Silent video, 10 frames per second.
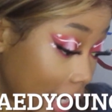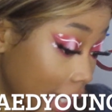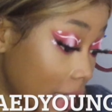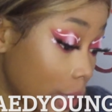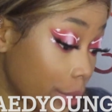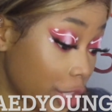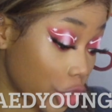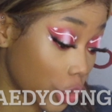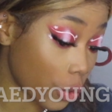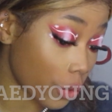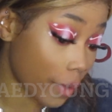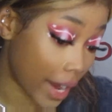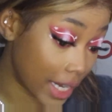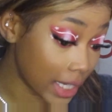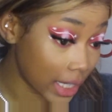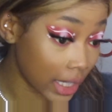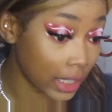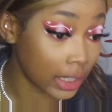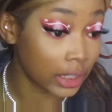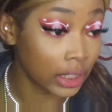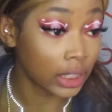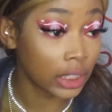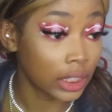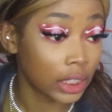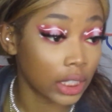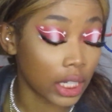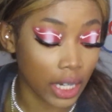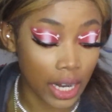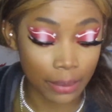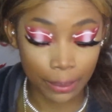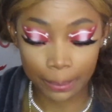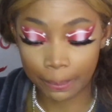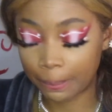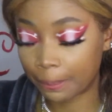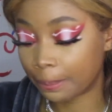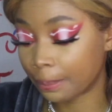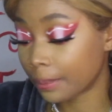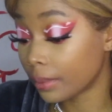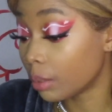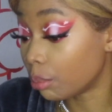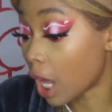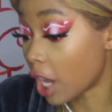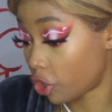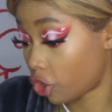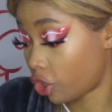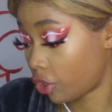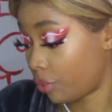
it, which is great. All right, blush.